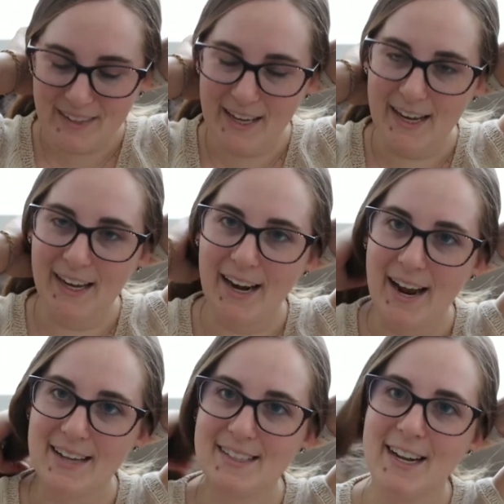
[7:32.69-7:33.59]
and I
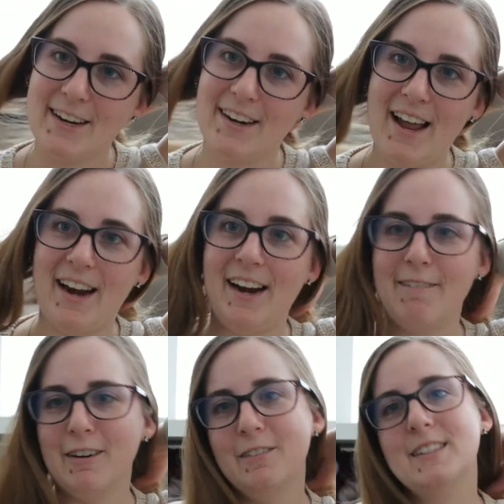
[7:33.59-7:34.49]
asked the internet and
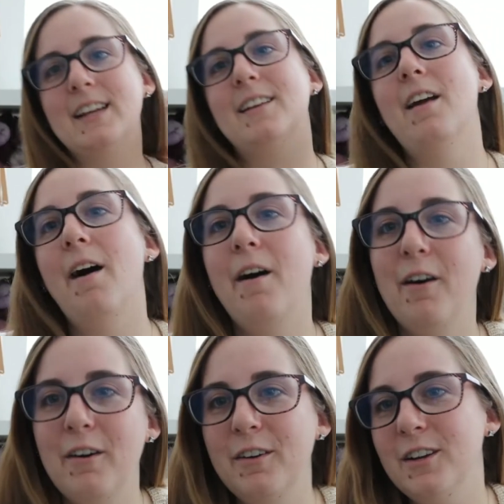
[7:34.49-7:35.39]
everyone was like,
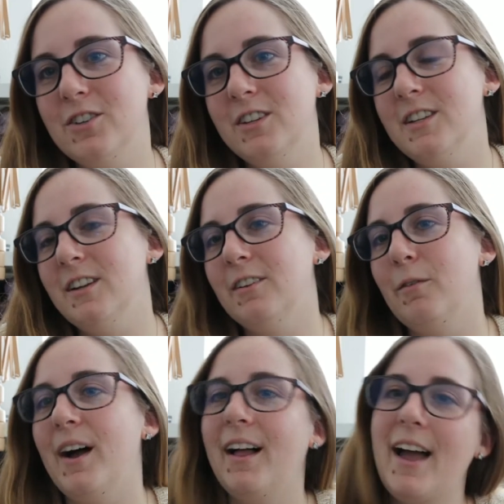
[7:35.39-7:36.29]
no, you should do,
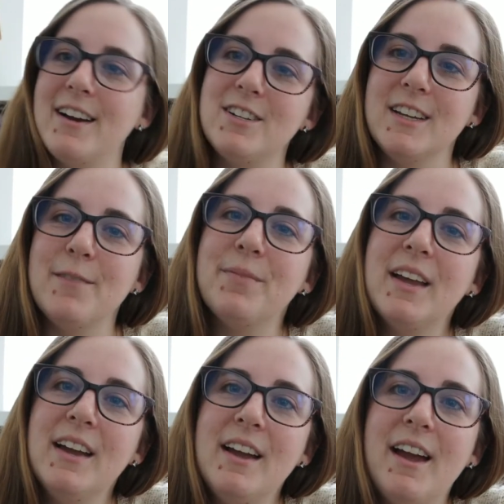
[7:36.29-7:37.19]
well, actually,
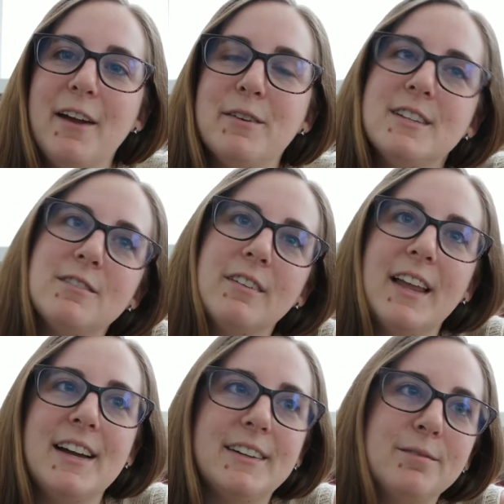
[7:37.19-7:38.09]
it was
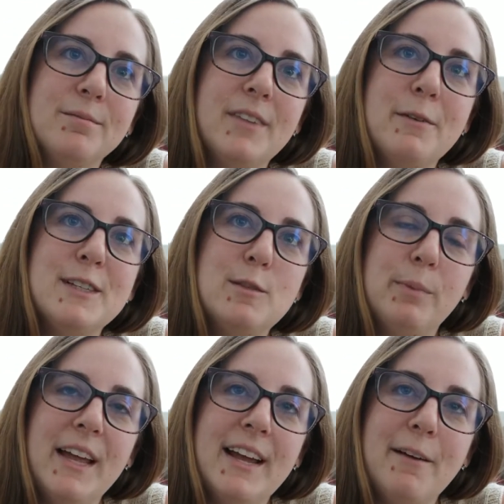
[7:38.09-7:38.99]
like, it was
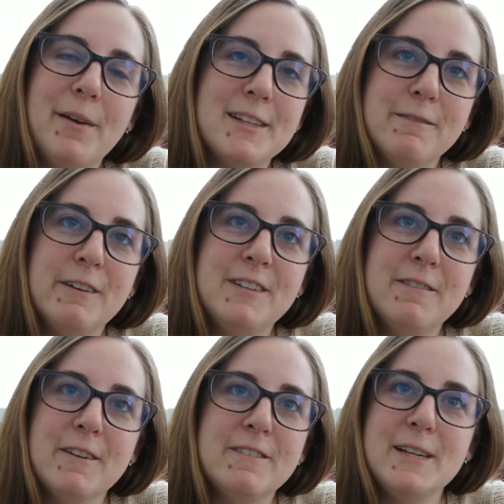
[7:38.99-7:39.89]
split, it wasn't
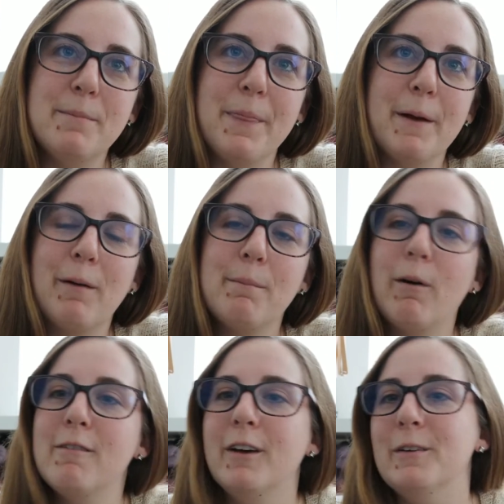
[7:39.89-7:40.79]
50-50, but there were
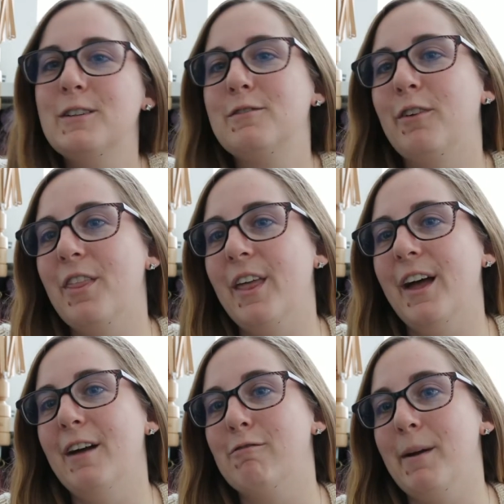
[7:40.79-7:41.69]
more votes for
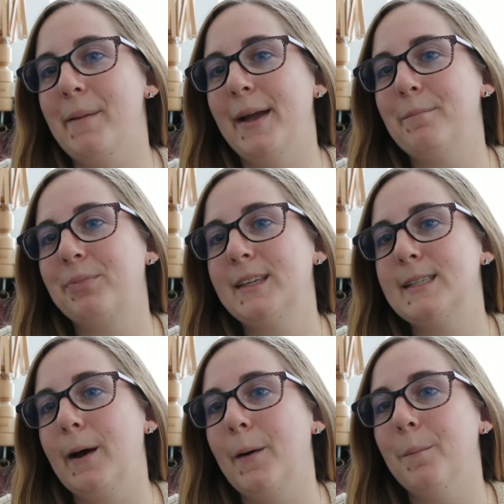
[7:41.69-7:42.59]
the ribbing.
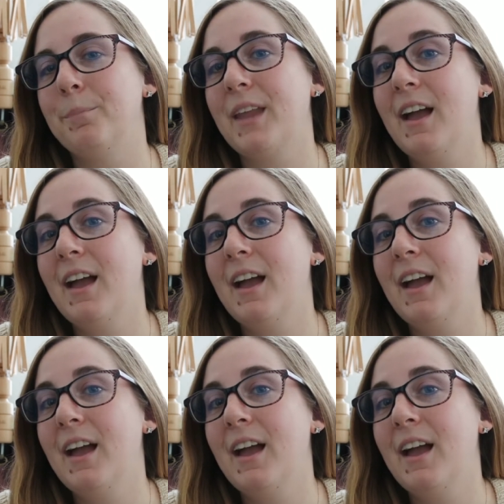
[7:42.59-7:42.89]
So